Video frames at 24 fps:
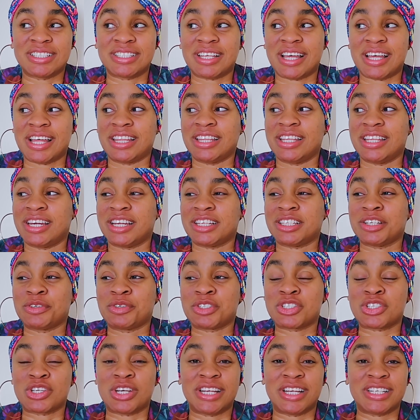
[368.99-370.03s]
And then I think it was
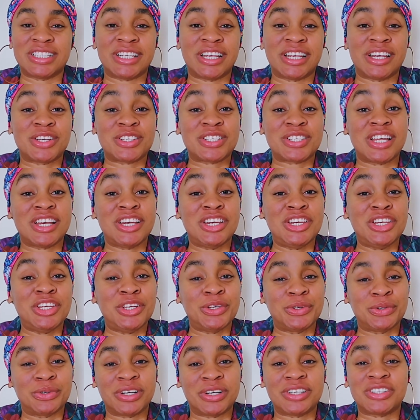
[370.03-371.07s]
Toladin that now said
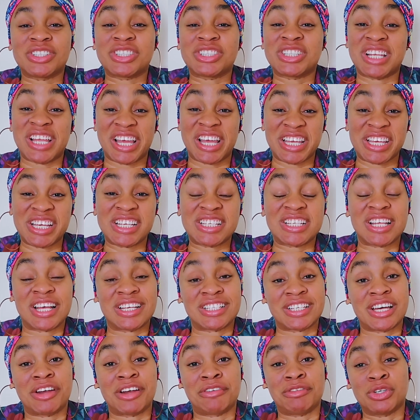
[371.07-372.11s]
Neo, and she said, yes, that's
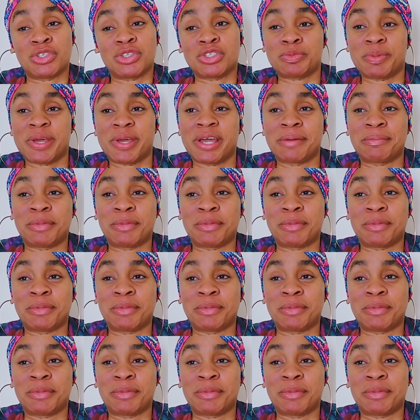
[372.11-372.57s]
her real spec.